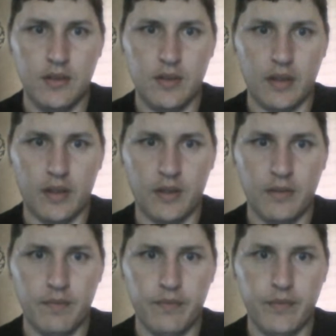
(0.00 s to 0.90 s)
So there,
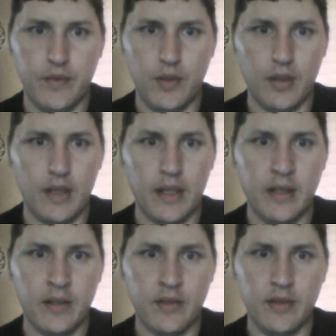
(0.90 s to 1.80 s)
you ain't got
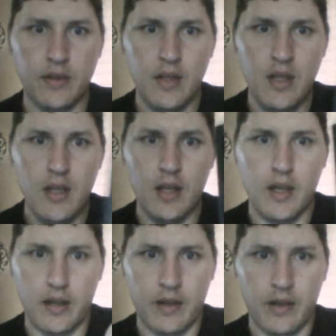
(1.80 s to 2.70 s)
nothing.
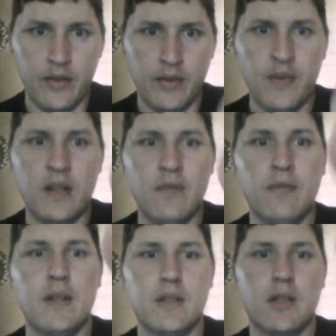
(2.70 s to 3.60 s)
The fit and
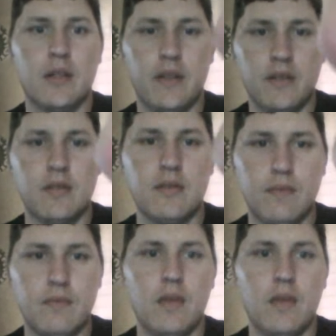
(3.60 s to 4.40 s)
finish on this,